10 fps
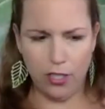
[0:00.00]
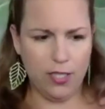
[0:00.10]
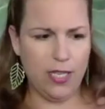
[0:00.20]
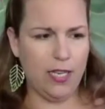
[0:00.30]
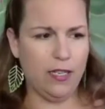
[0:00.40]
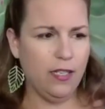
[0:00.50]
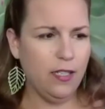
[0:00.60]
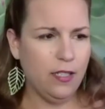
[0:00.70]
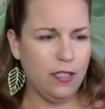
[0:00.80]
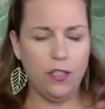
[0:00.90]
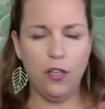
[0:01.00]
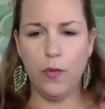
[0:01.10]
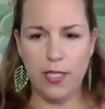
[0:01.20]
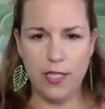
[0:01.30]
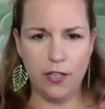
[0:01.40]
And then no
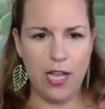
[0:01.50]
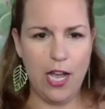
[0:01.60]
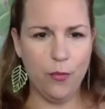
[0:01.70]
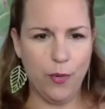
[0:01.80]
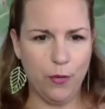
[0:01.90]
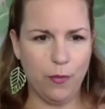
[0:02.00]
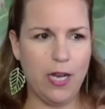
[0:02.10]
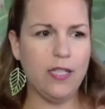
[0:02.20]
one's there to help you, right?